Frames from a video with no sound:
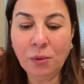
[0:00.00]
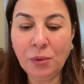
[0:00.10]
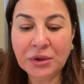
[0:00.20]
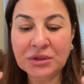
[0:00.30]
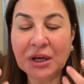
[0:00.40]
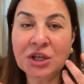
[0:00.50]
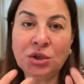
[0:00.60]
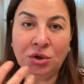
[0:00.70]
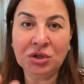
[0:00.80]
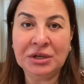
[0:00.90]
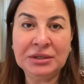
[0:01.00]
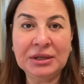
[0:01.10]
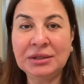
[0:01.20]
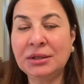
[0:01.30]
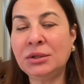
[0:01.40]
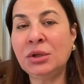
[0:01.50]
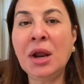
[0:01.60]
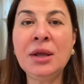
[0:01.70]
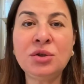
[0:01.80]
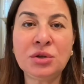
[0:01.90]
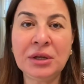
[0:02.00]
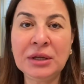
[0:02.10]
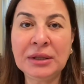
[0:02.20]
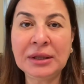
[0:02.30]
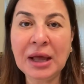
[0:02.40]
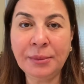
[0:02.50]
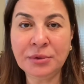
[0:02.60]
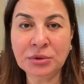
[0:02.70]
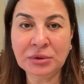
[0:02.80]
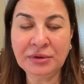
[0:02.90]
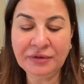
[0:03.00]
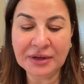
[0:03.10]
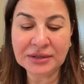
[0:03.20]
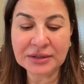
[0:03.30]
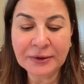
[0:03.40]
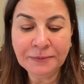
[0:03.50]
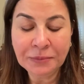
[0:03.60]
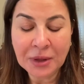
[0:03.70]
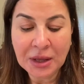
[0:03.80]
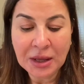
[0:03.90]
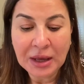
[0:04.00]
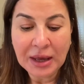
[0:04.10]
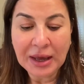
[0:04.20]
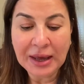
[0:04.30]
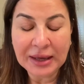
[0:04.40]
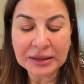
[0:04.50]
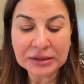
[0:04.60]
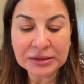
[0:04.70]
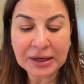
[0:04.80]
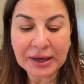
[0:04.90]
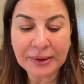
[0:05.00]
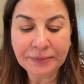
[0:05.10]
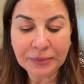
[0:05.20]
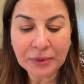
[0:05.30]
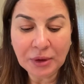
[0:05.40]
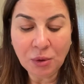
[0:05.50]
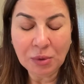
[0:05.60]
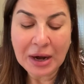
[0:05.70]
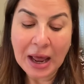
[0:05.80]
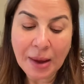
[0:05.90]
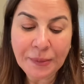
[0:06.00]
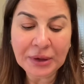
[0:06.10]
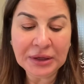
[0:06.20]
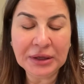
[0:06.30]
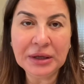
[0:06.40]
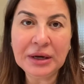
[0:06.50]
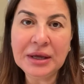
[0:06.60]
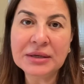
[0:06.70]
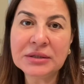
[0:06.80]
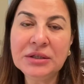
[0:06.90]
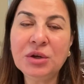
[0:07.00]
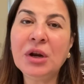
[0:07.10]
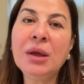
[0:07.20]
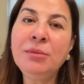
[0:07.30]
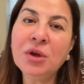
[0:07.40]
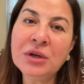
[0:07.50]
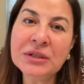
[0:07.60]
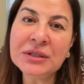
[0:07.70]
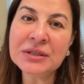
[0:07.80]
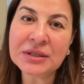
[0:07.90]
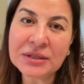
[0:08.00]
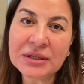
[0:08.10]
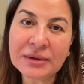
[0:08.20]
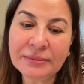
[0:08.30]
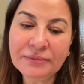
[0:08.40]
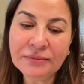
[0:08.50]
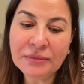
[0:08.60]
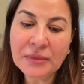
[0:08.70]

it's exogenous. It's a strange thing that happens to the face. And what happened here is your immunity system